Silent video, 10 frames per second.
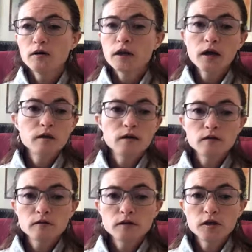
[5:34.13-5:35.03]
then,
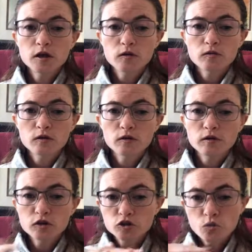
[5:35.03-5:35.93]

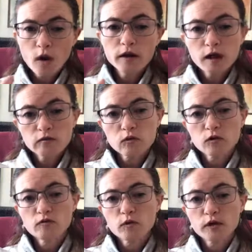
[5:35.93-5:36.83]
there's one level
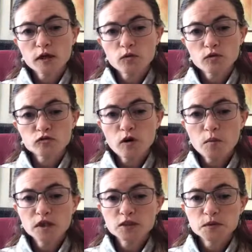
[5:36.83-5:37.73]
of working with
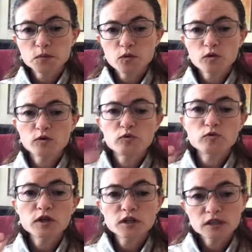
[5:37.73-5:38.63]
trauma is people who are
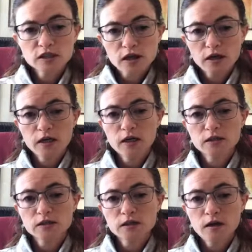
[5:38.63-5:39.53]
really stuck in
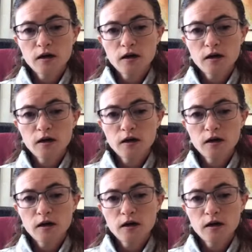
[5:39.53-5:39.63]
it.